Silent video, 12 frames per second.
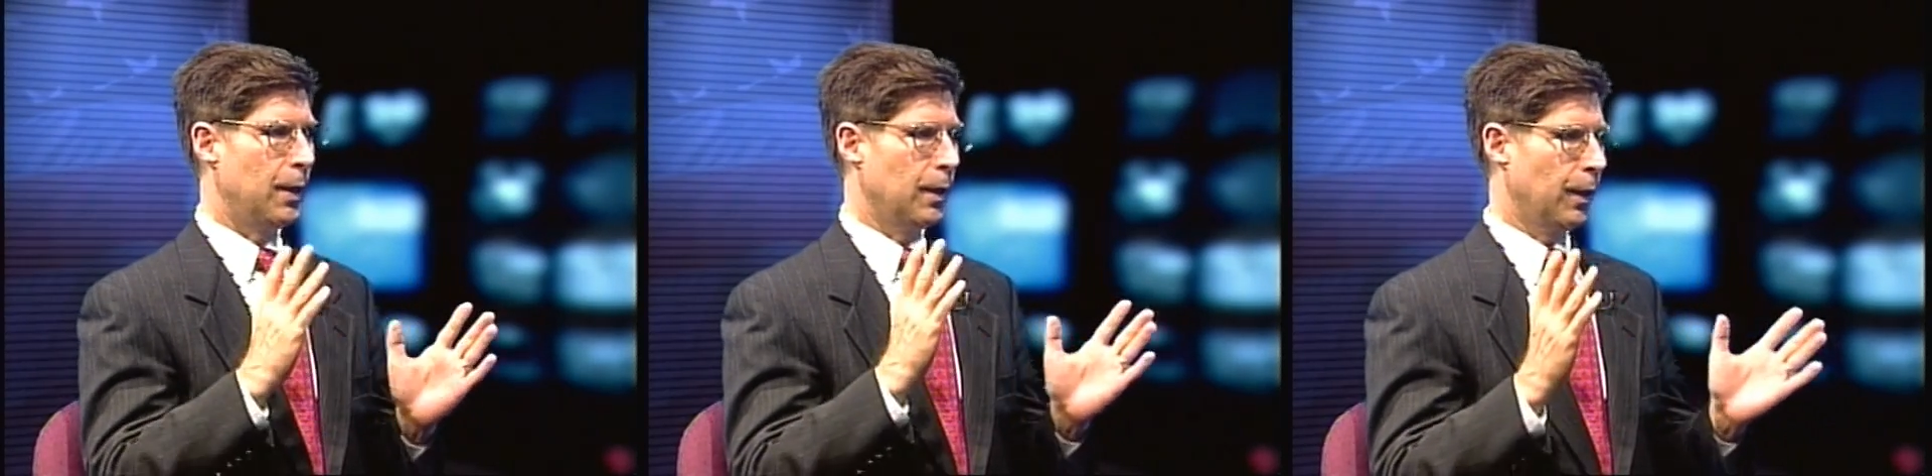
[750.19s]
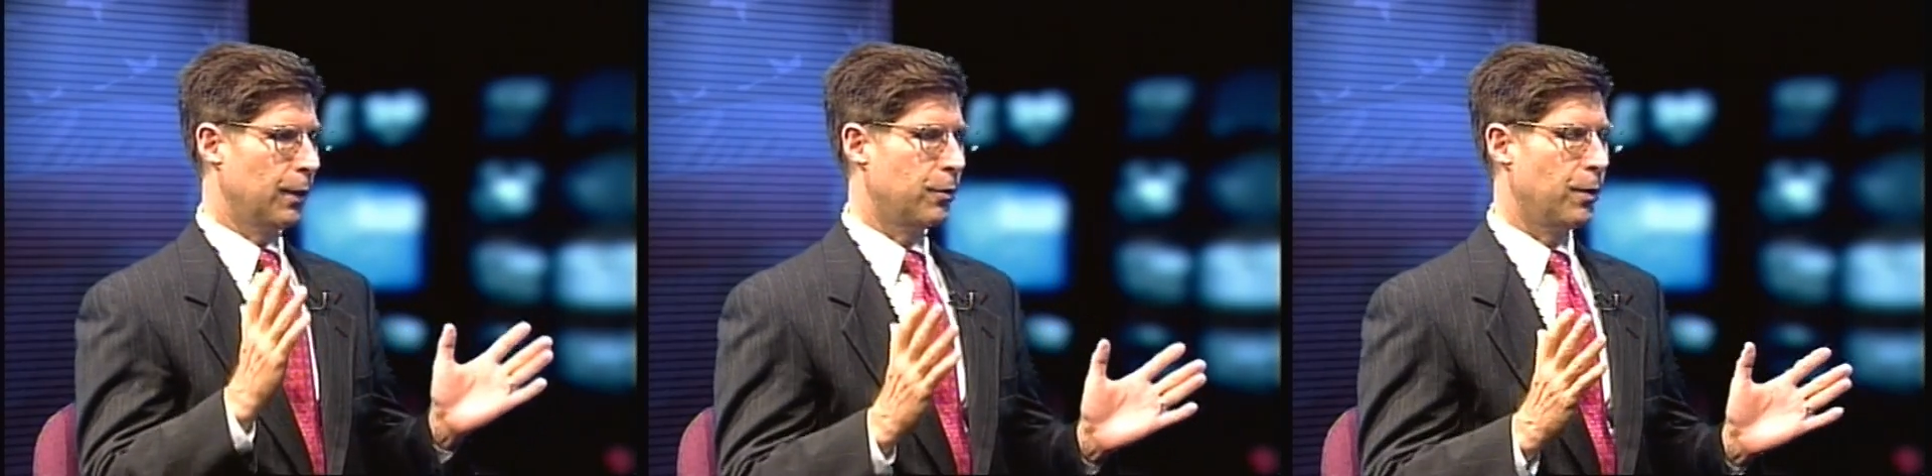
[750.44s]
in
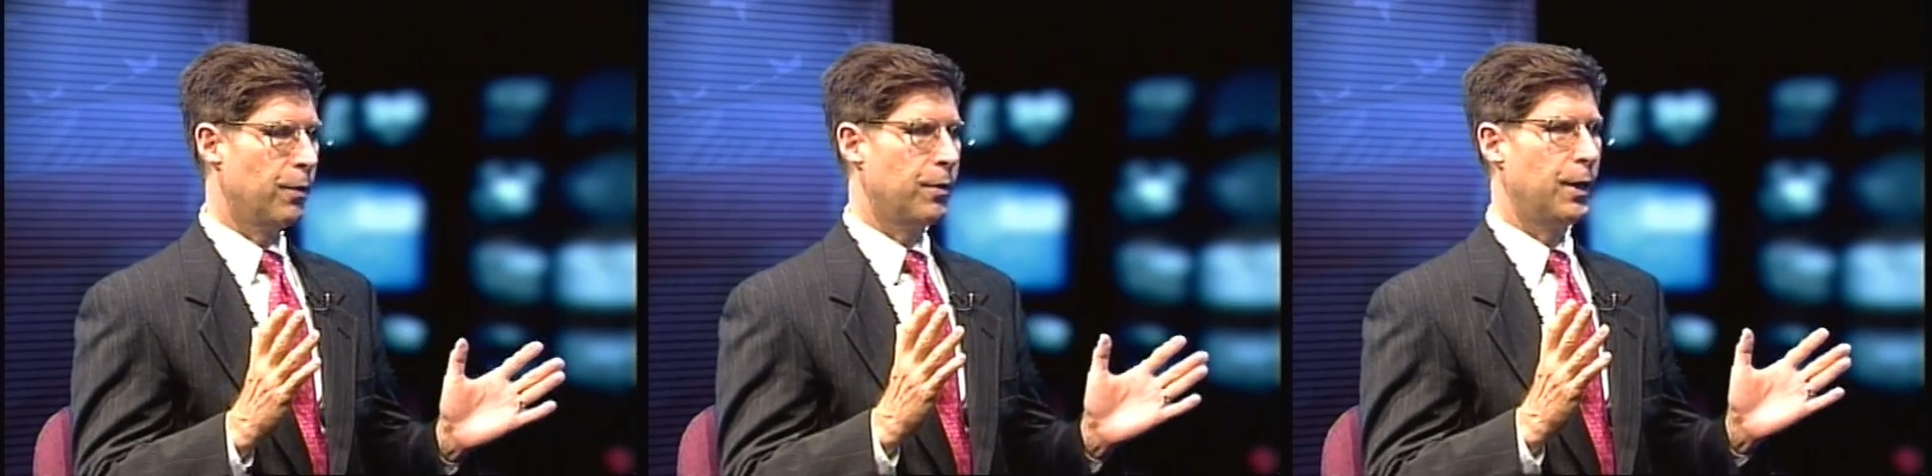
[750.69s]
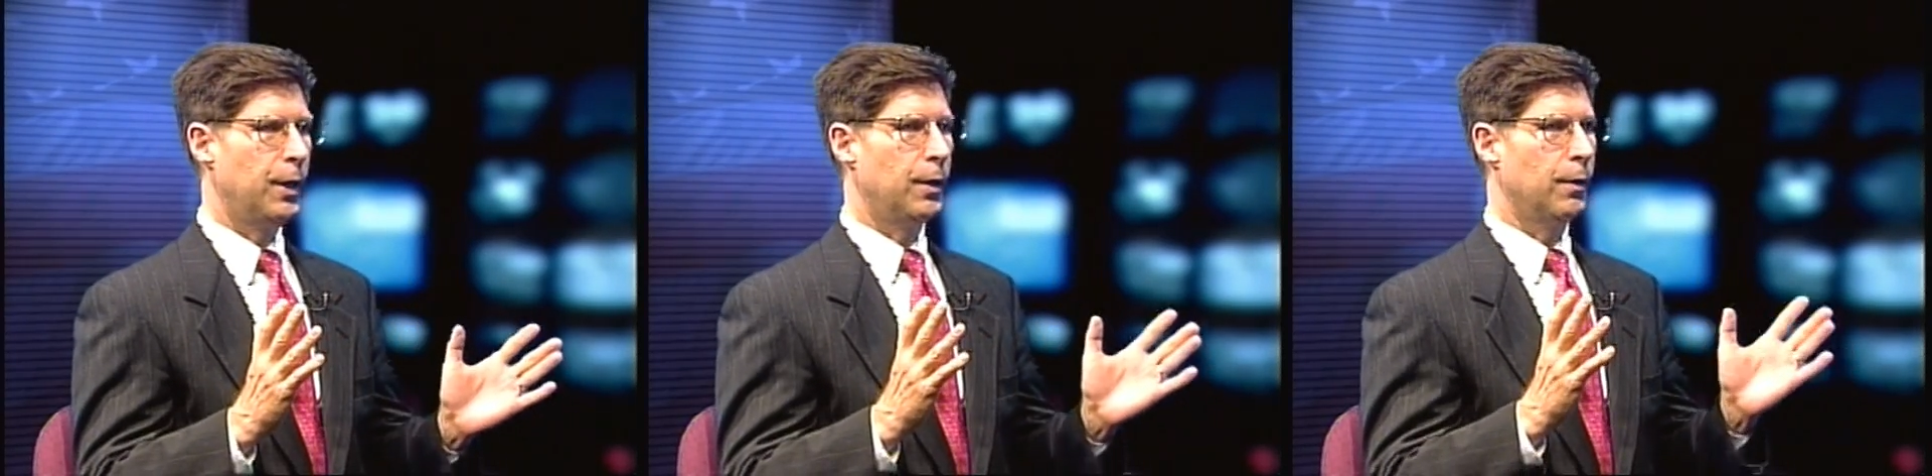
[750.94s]

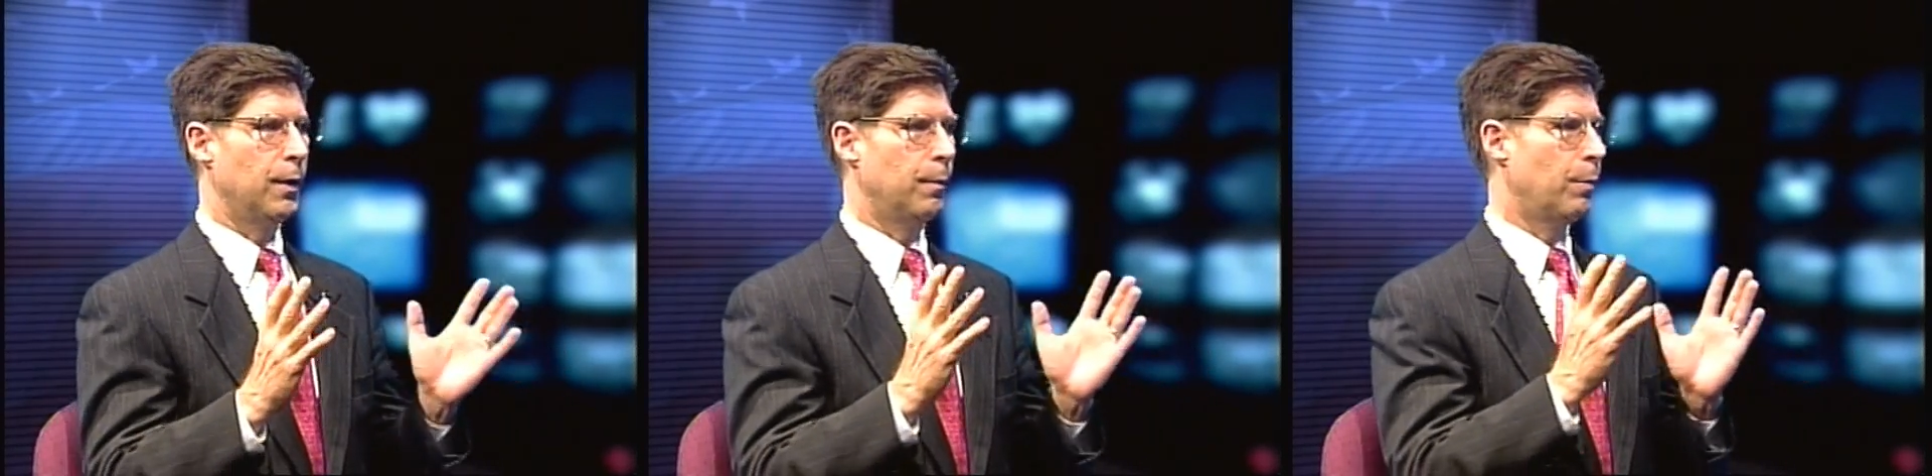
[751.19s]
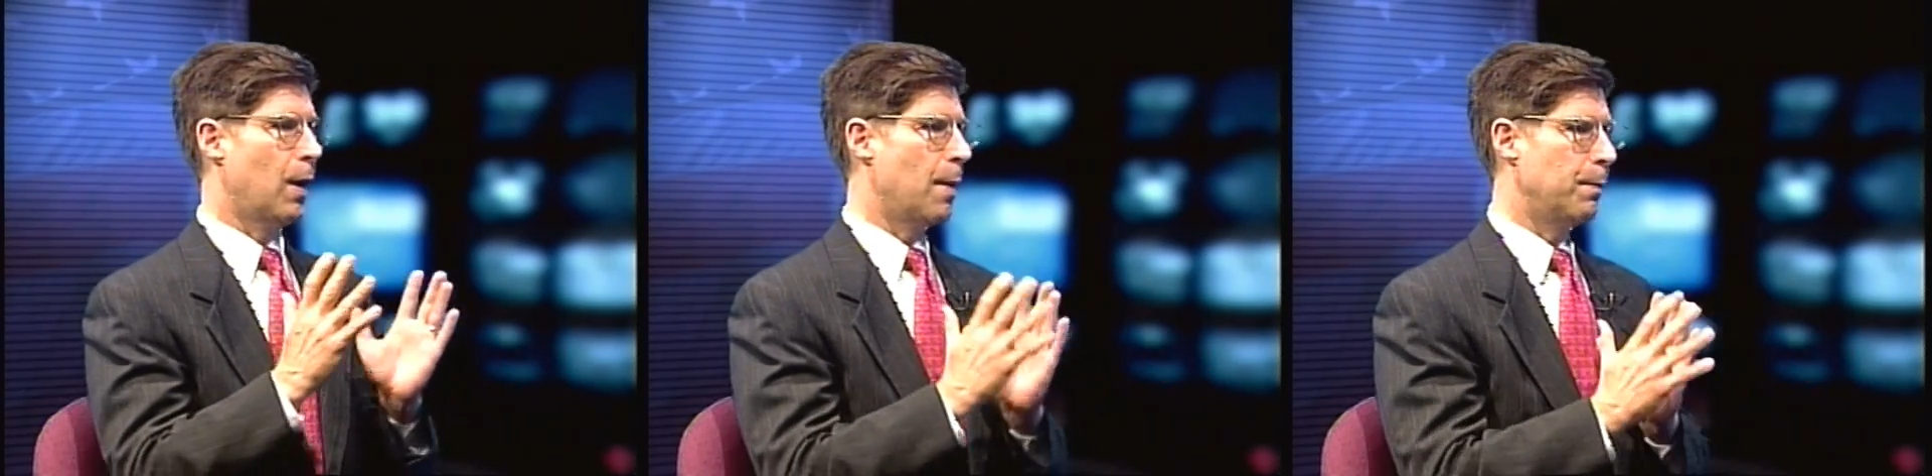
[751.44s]
electricity or
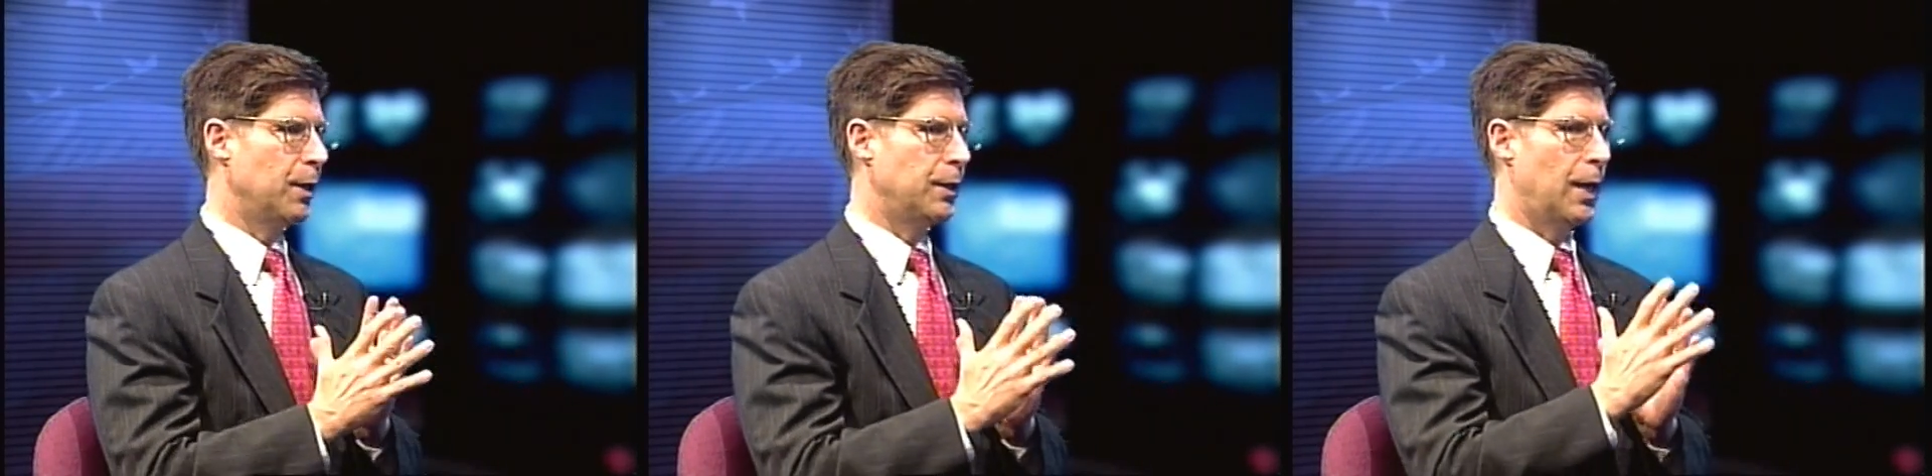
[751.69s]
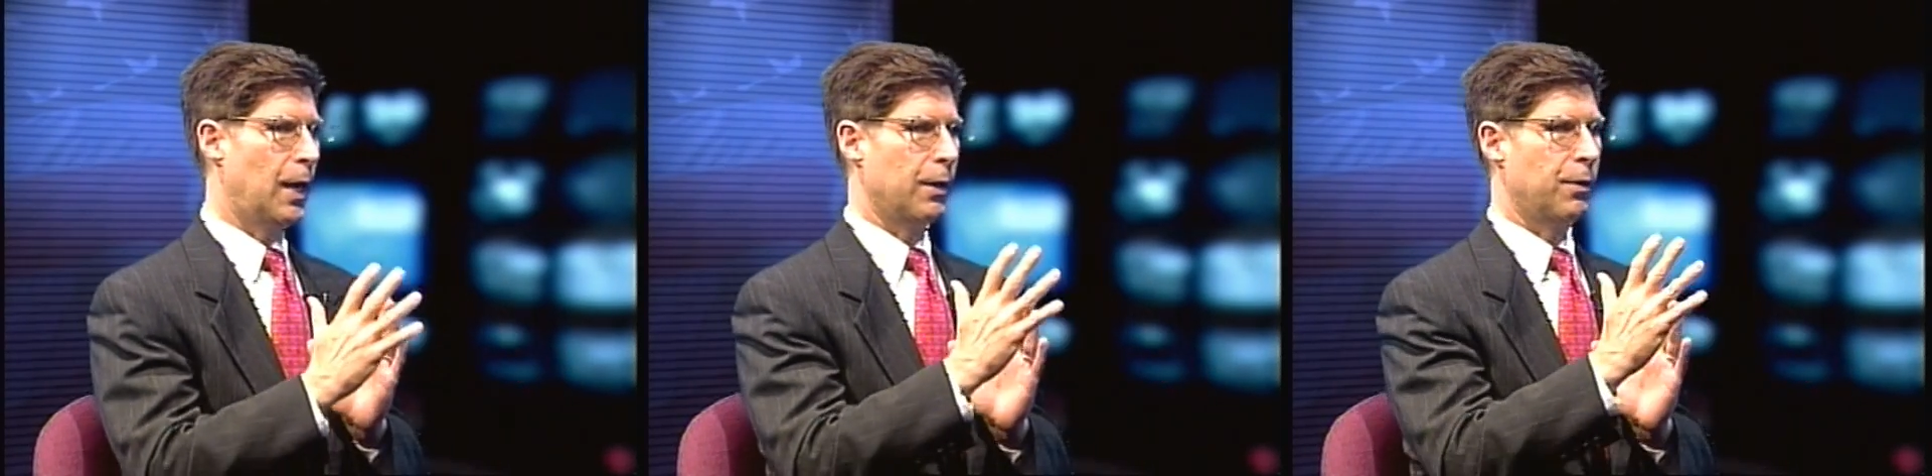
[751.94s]
property
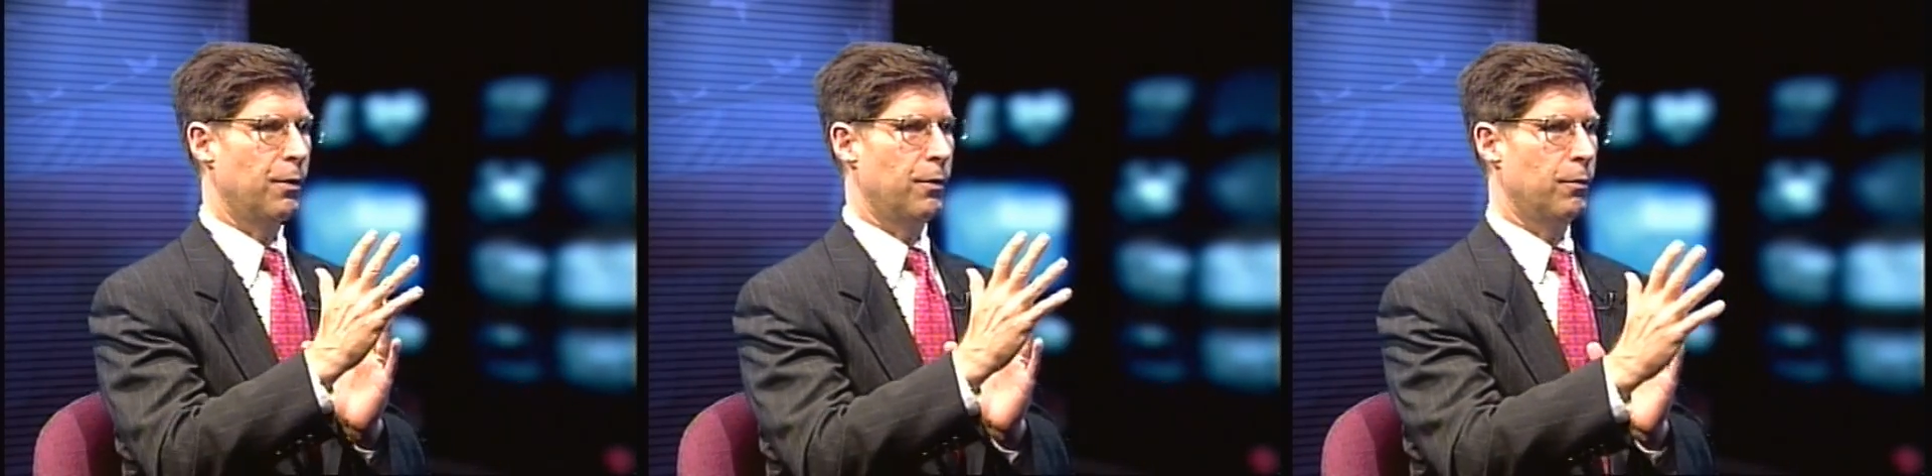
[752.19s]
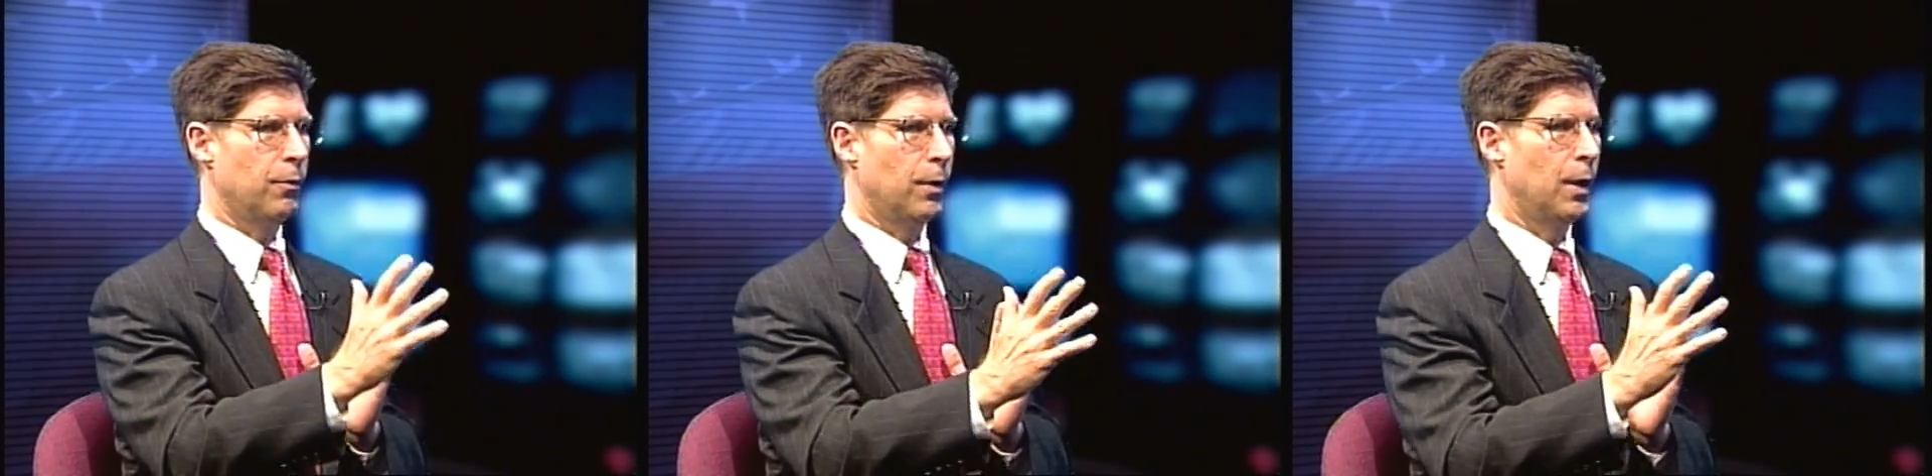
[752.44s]

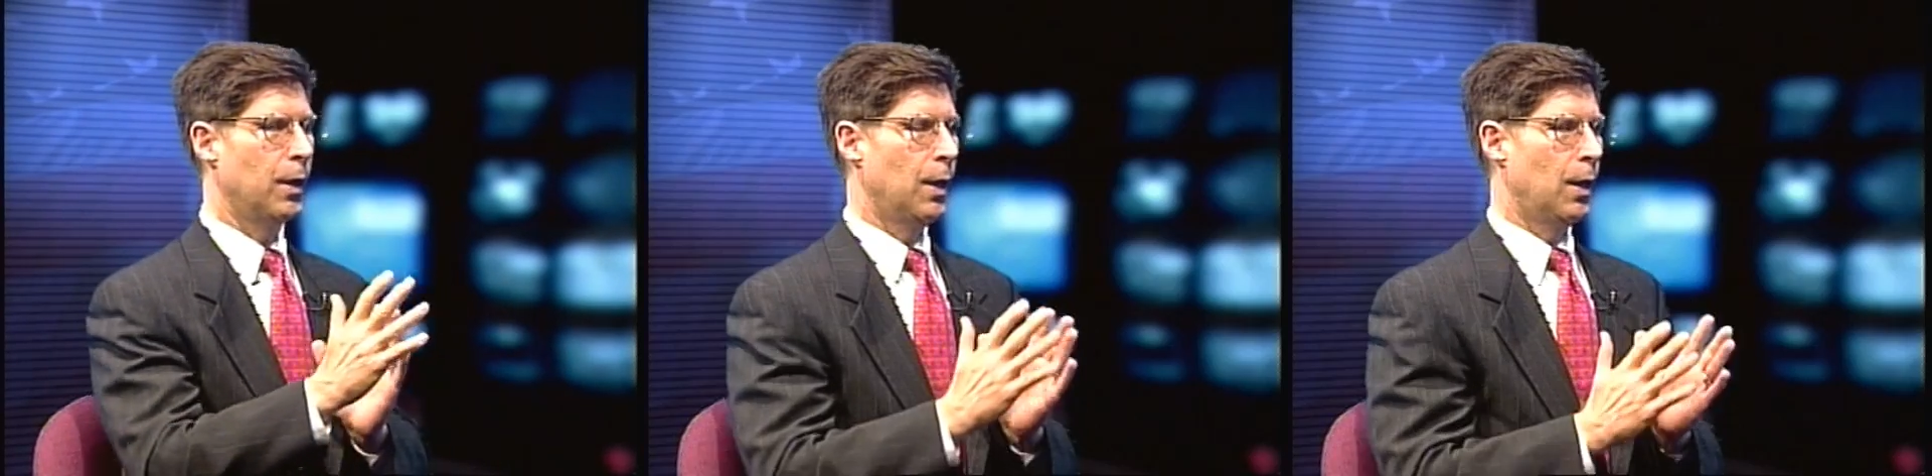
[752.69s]
taxes or,